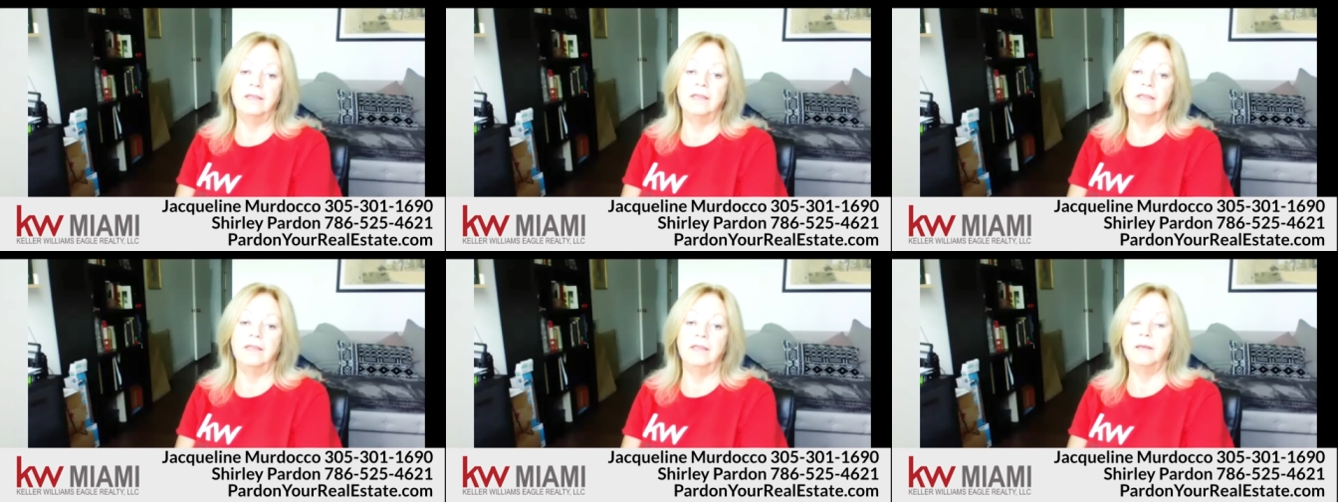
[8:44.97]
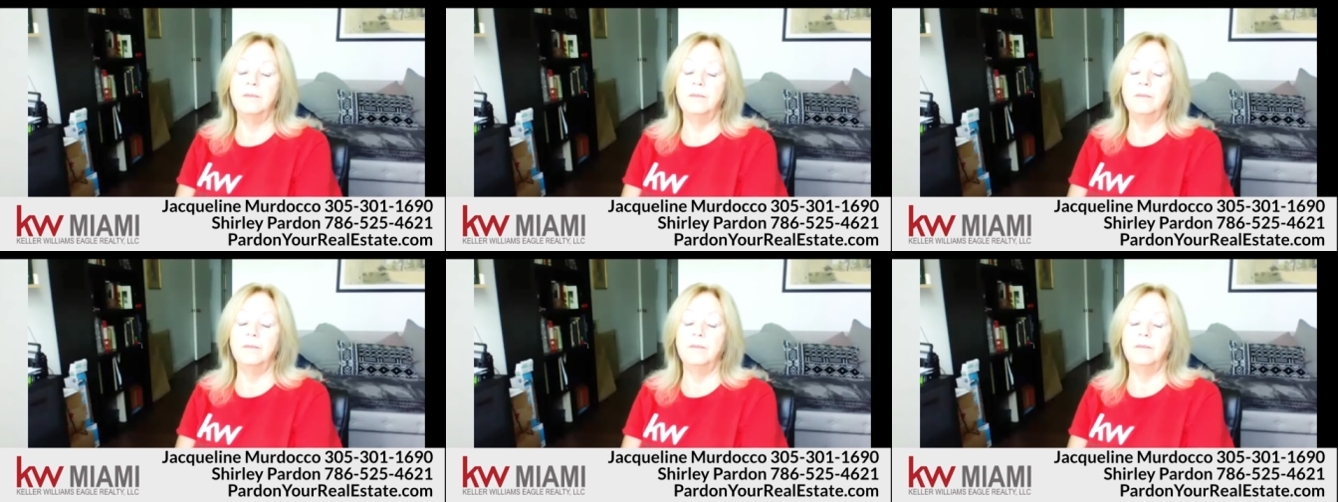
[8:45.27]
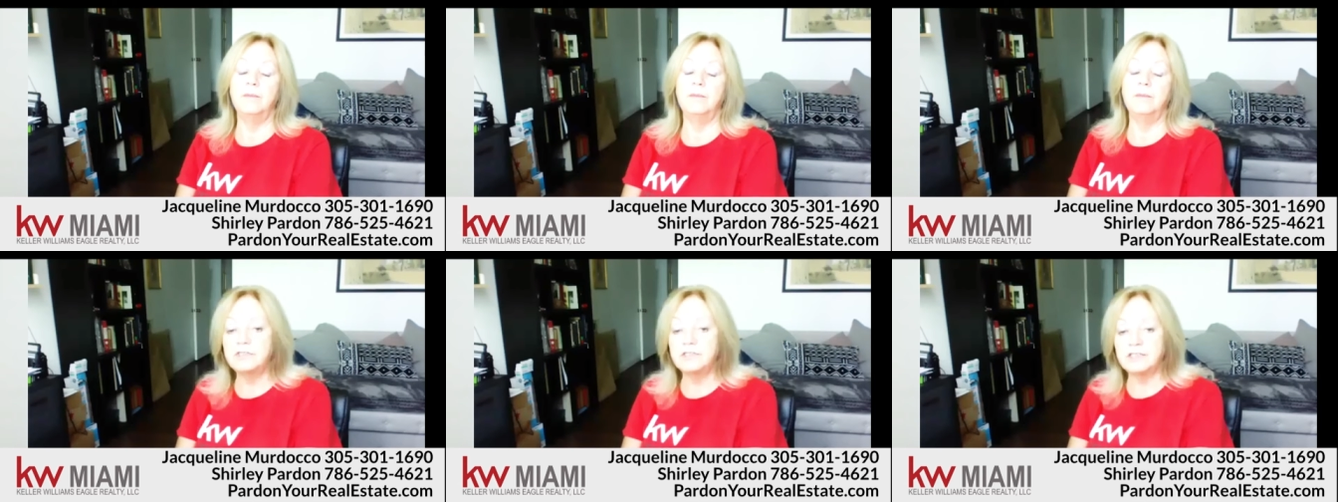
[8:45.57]
they
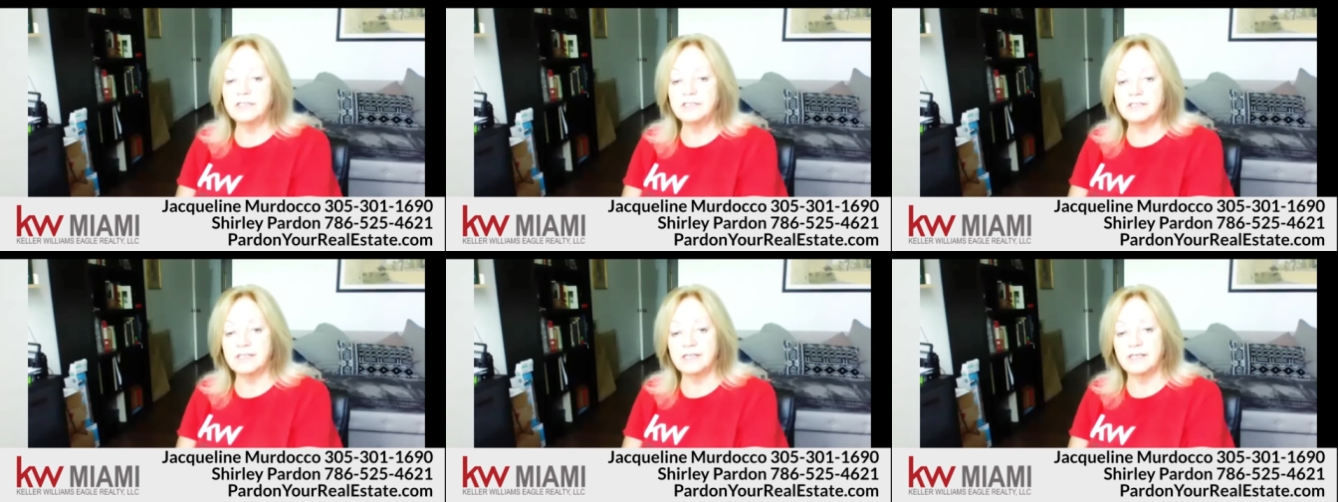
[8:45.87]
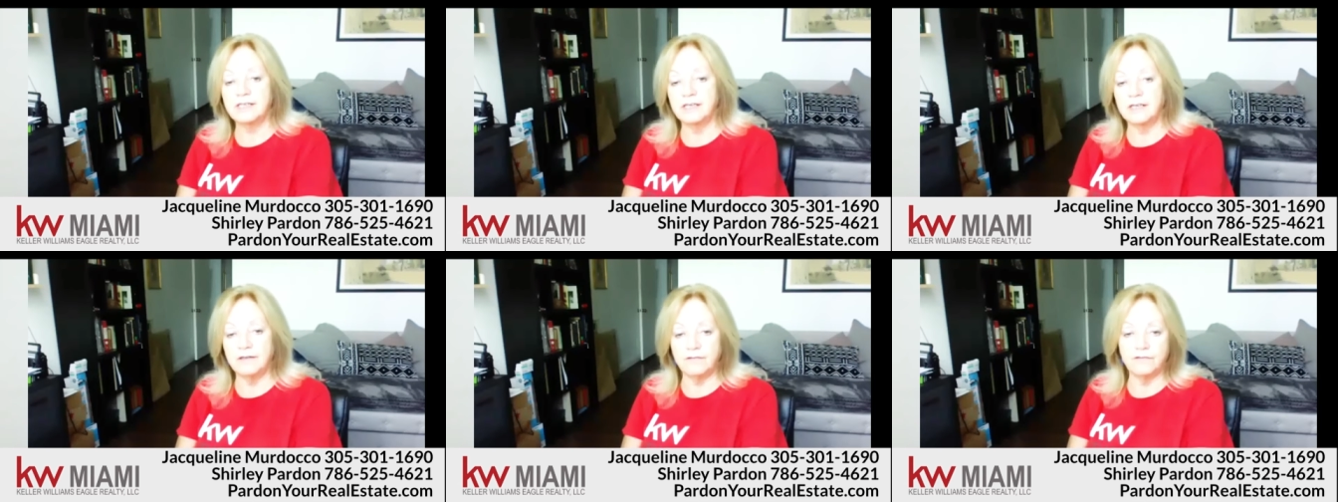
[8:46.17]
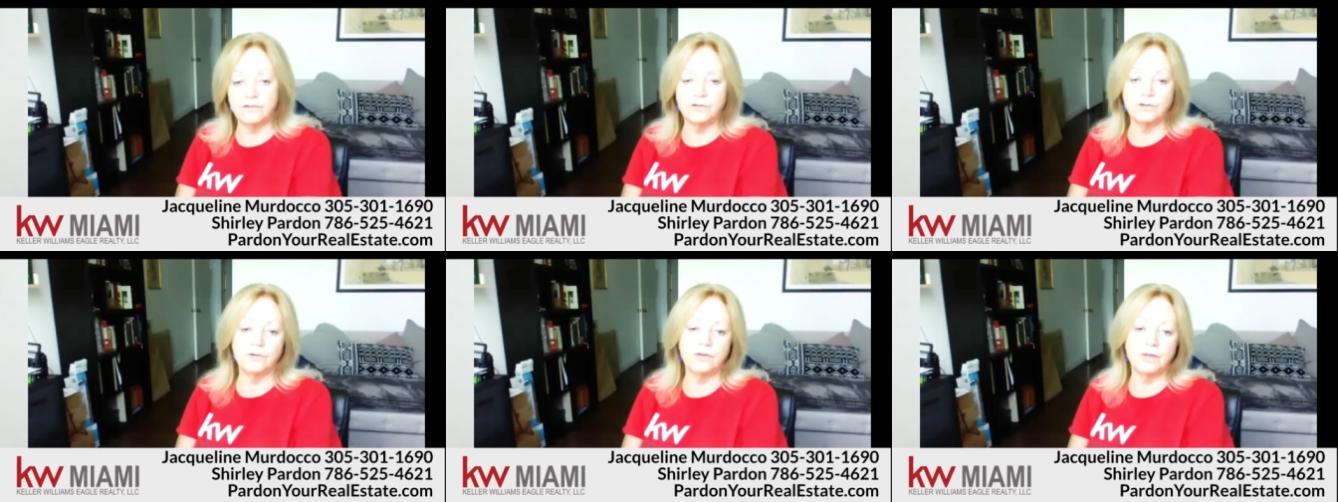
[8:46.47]
bought it as a gift
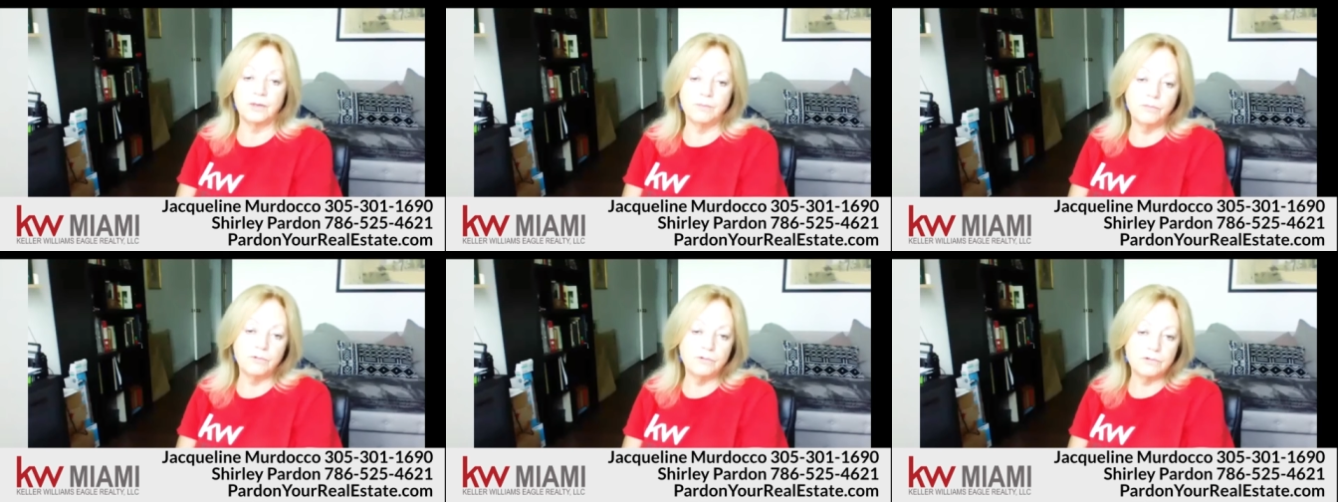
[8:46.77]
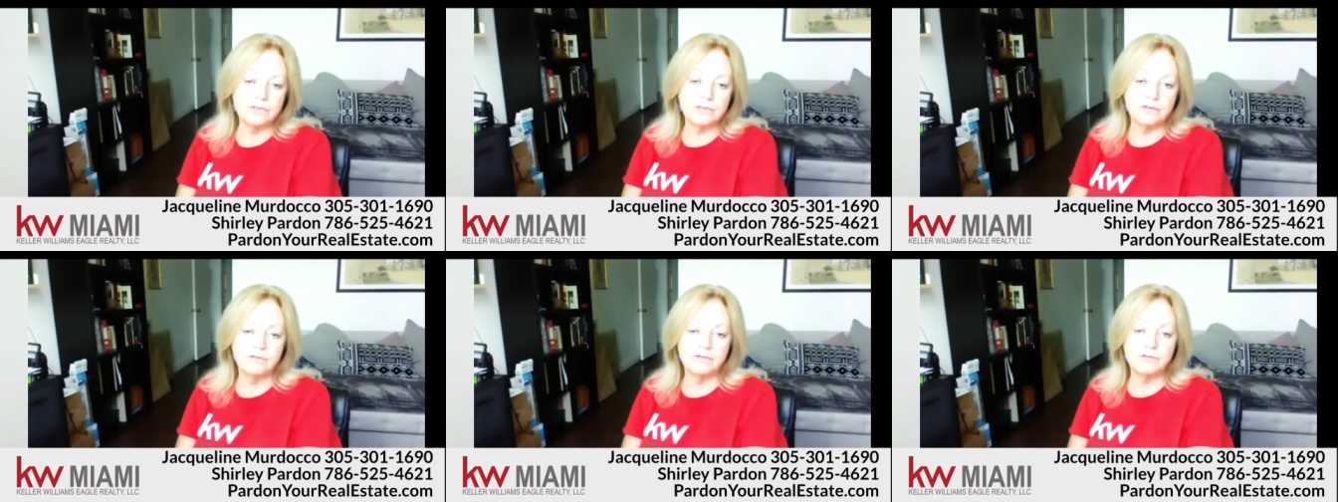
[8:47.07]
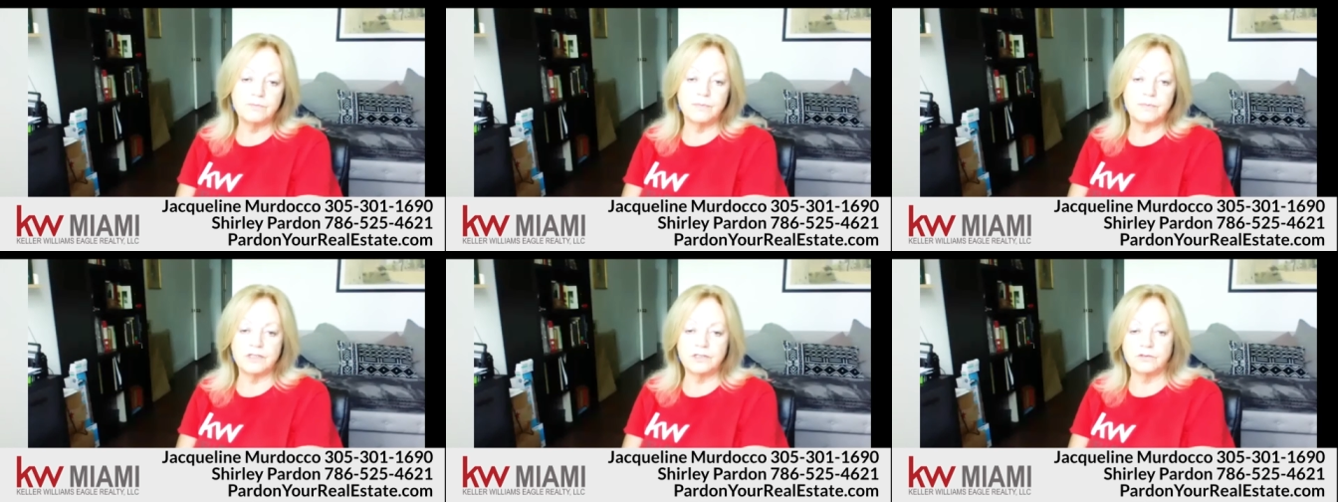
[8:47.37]
or they bought it as
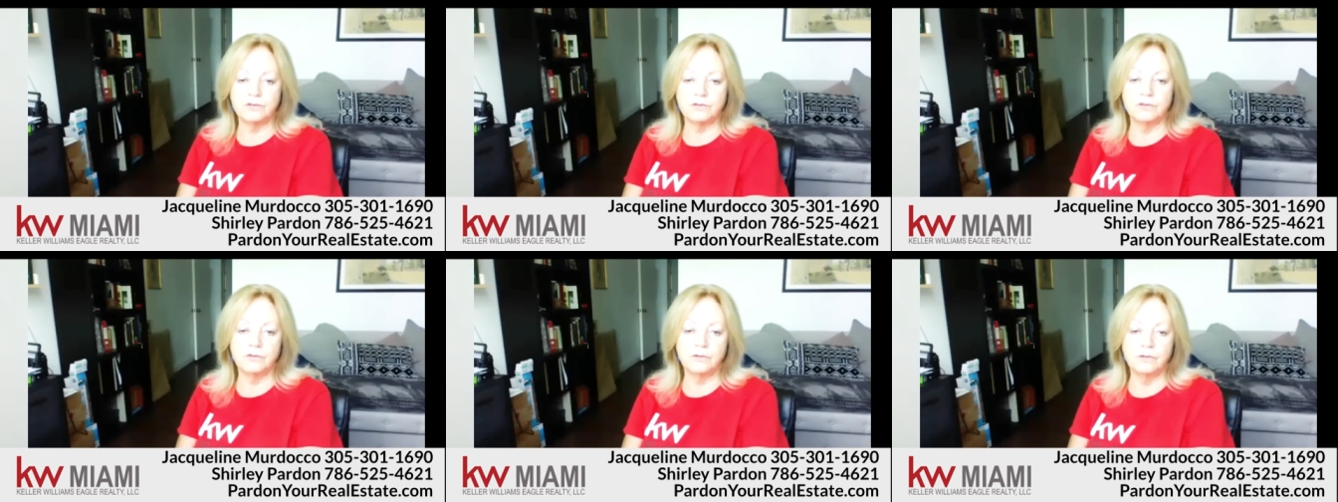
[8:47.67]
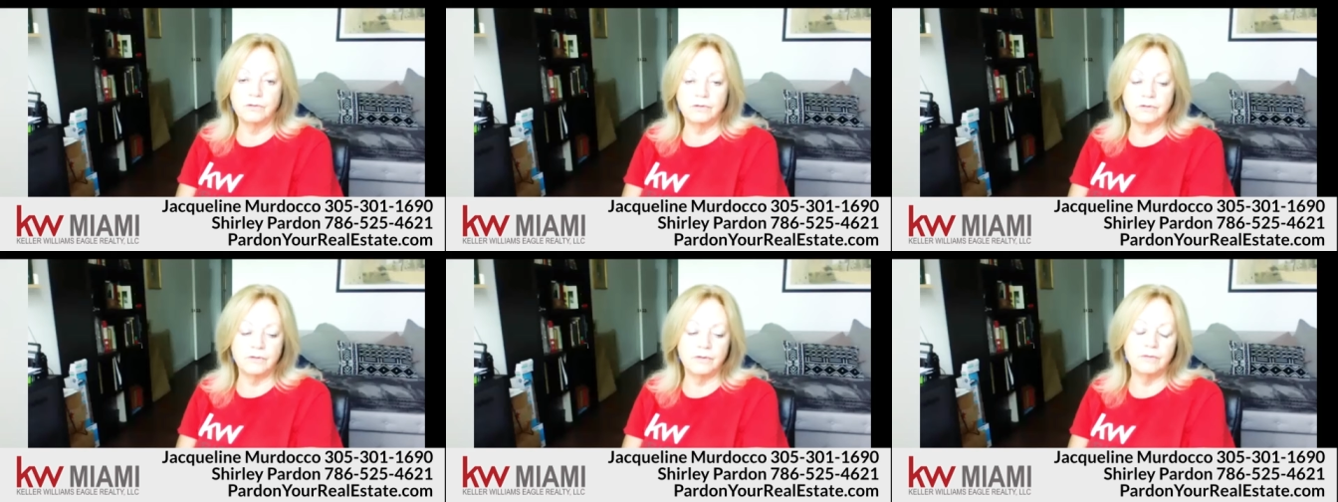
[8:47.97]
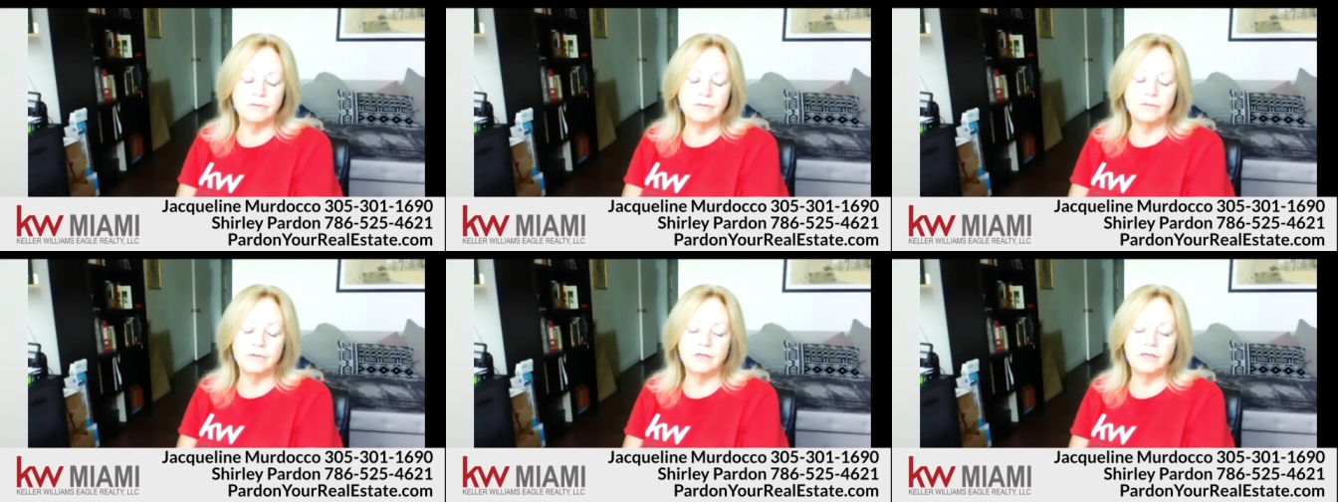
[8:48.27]
special, you know
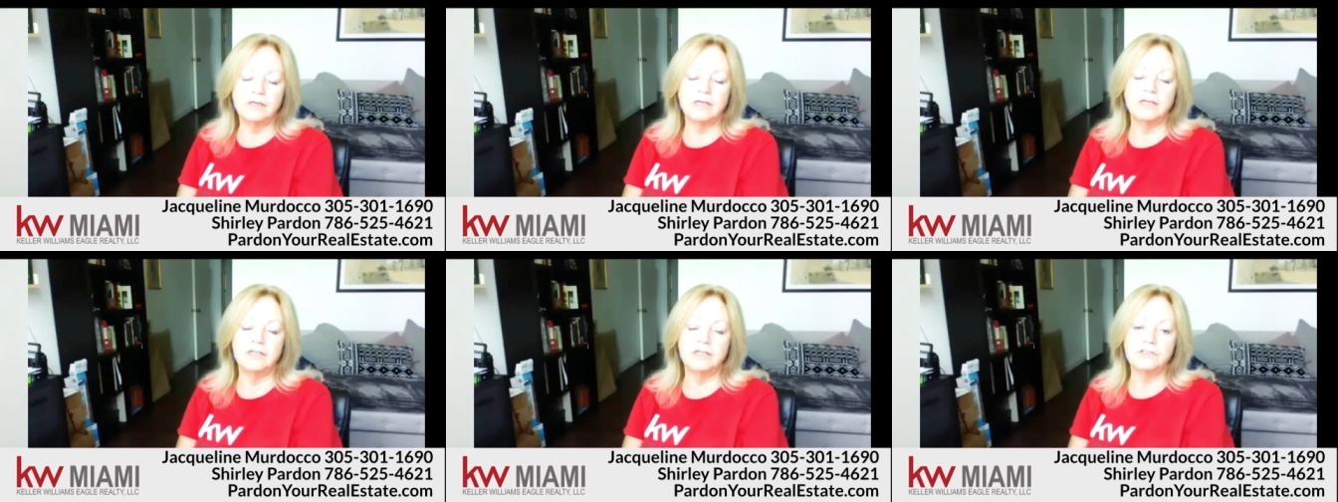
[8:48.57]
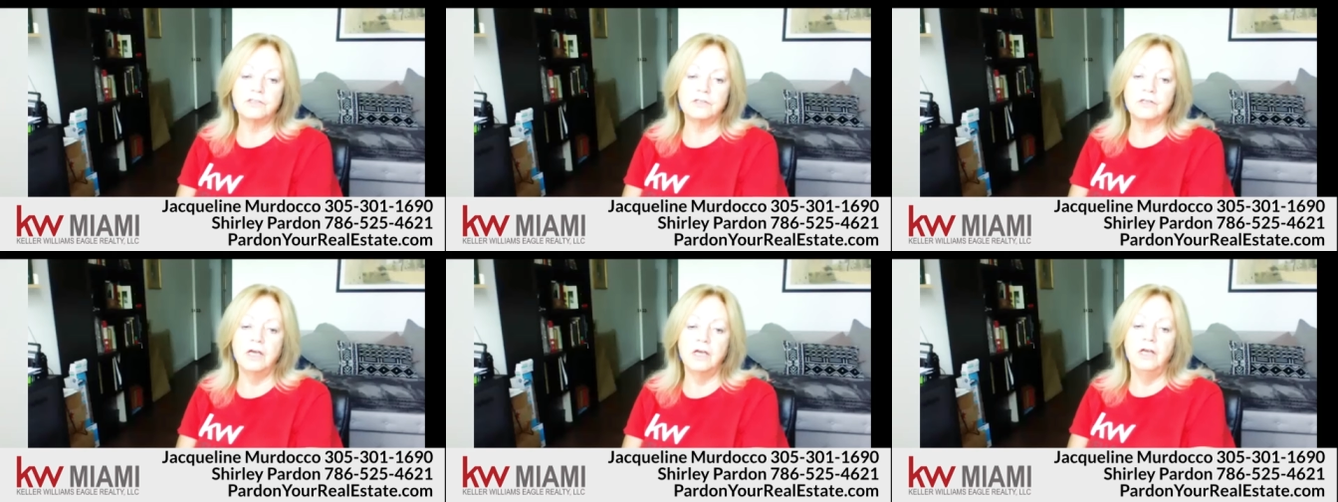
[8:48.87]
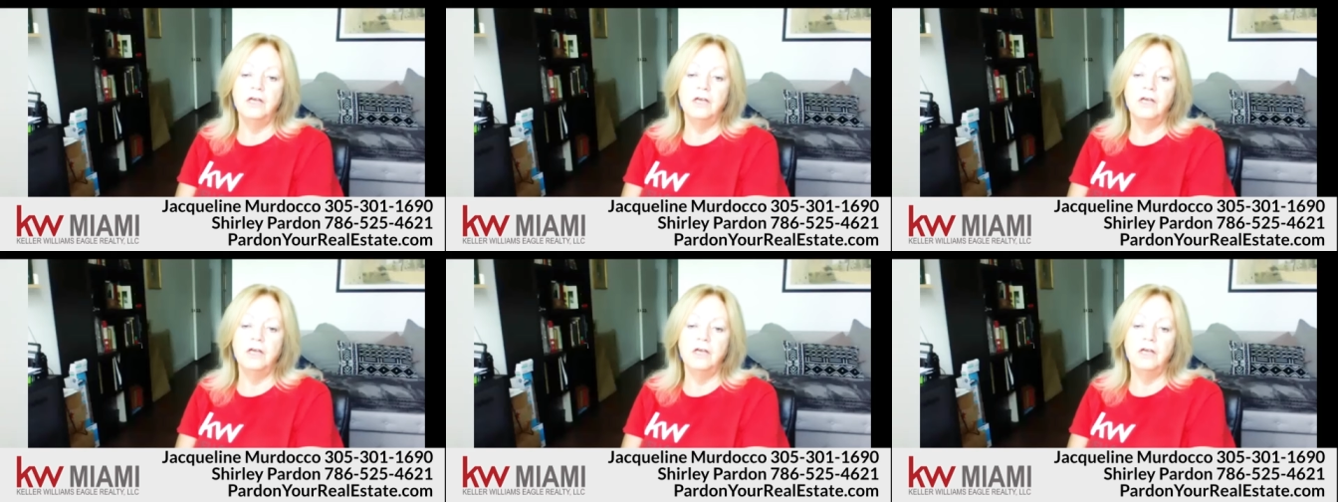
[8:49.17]
occasion.